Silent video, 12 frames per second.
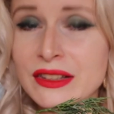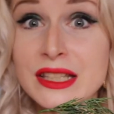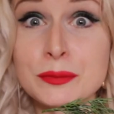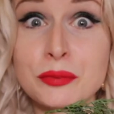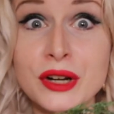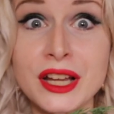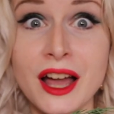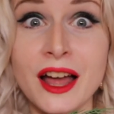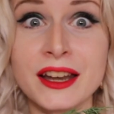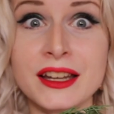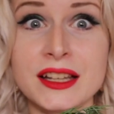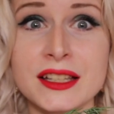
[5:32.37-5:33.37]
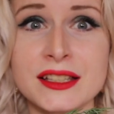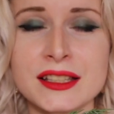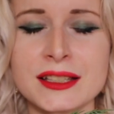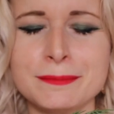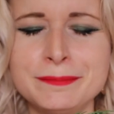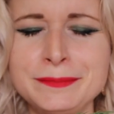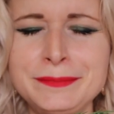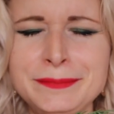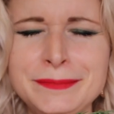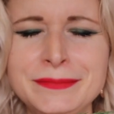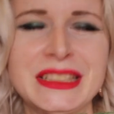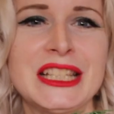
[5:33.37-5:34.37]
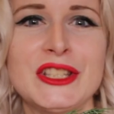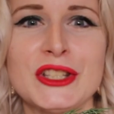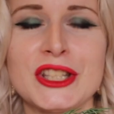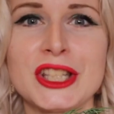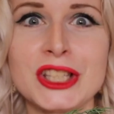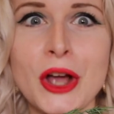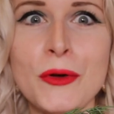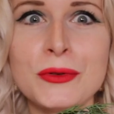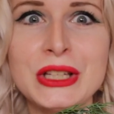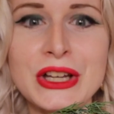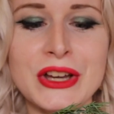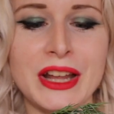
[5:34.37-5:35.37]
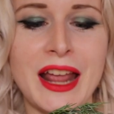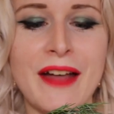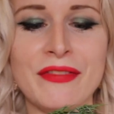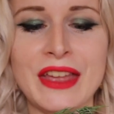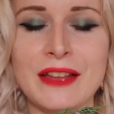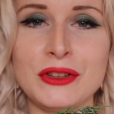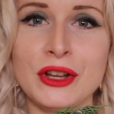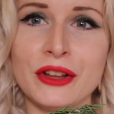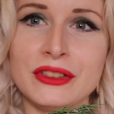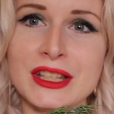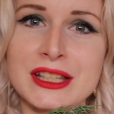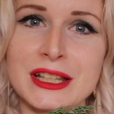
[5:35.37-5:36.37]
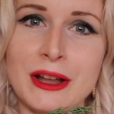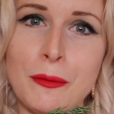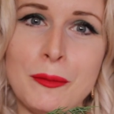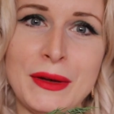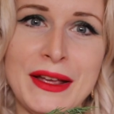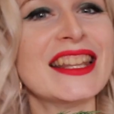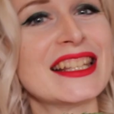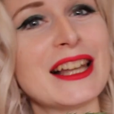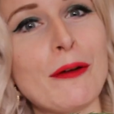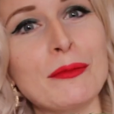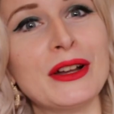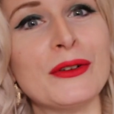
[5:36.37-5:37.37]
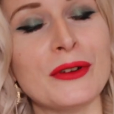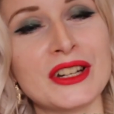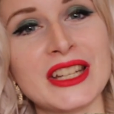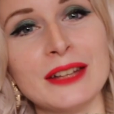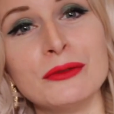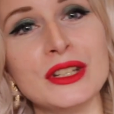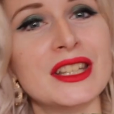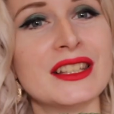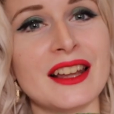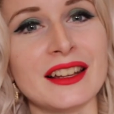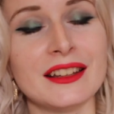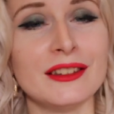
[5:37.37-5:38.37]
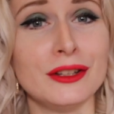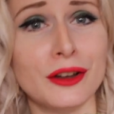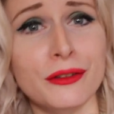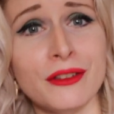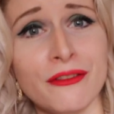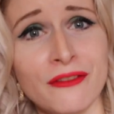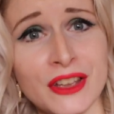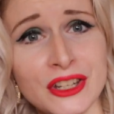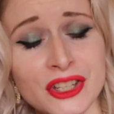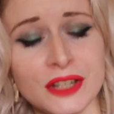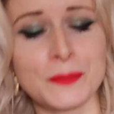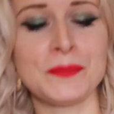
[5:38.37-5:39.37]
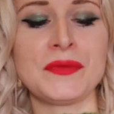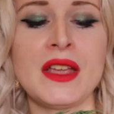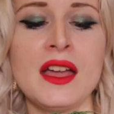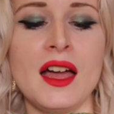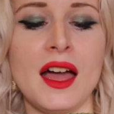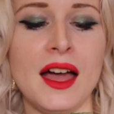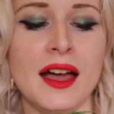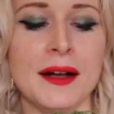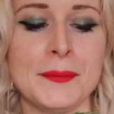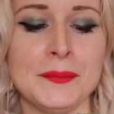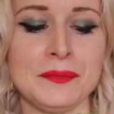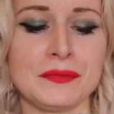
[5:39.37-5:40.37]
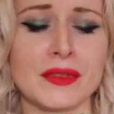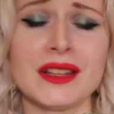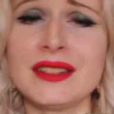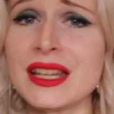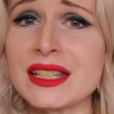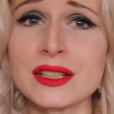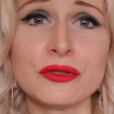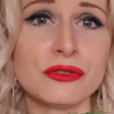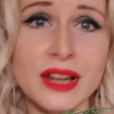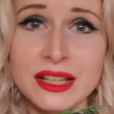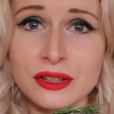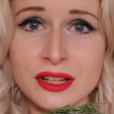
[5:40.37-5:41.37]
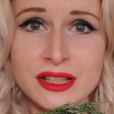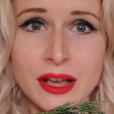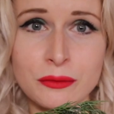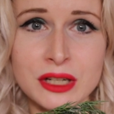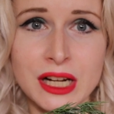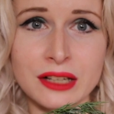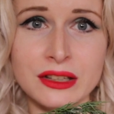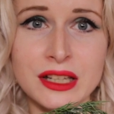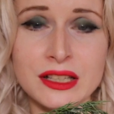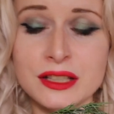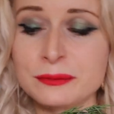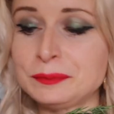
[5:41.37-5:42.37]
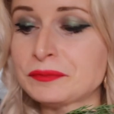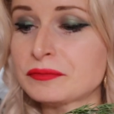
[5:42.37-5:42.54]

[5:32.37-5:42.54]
the spring onions, Mm, mm, it's just so good. And then you got the sloppy, the sloppy courgette, which is like, you know, the fish. Um, tastes great on a sandwich like this.